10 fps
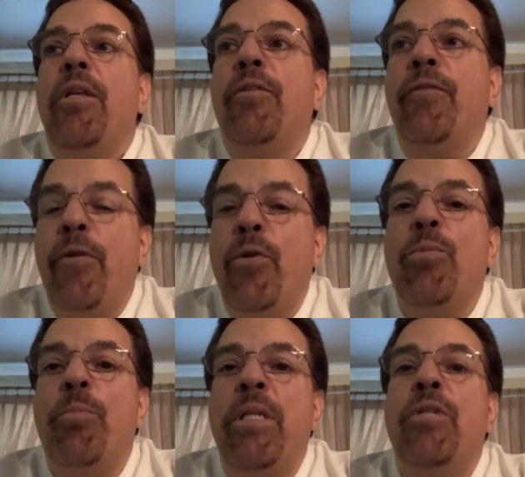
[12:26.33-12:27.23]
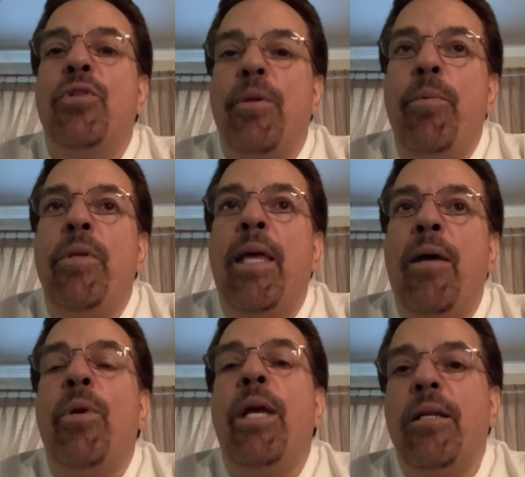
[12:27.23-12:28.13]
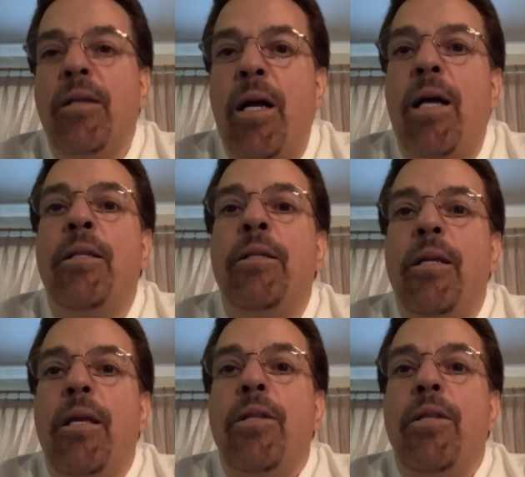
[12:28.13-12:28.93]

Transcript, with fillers: the first big shipment that we had gotten.